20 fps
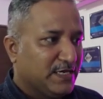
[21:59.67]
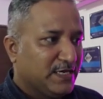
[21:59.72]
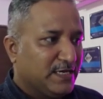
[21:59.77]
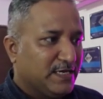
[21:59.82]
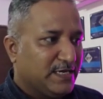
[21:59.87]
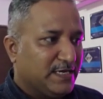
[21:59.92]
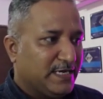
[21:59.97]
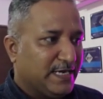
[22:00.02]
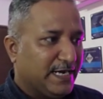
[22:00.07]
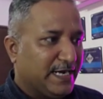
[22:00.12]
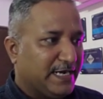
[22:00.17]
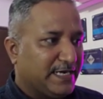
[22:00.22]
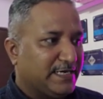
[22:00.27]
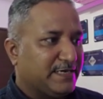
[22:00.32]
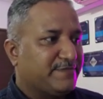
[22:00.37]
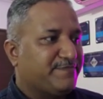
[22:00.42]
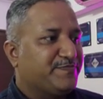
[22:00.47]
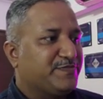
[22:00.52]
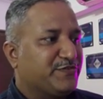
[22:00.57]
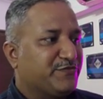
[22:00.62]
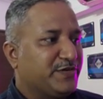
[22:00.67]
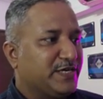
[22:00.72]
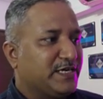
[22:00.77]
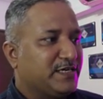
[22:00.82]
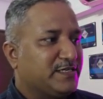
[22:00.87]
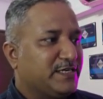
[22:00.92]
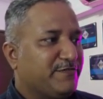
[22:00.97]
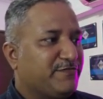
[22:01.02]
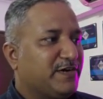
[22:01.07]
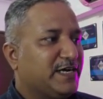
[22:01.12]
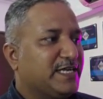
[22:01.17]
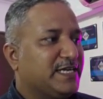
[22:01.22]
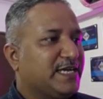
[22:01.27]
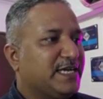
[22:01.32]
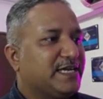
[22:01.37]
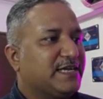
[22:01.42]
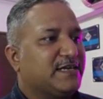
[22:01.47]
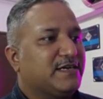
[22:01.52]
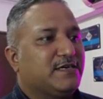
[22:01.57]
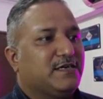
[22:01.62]
And we are
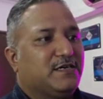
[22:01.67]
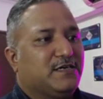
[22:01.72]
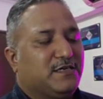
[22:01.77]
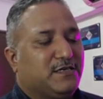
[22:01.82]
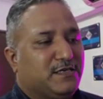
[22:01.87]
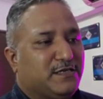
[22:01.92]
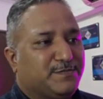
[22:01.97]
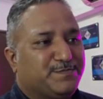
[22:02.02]
defining a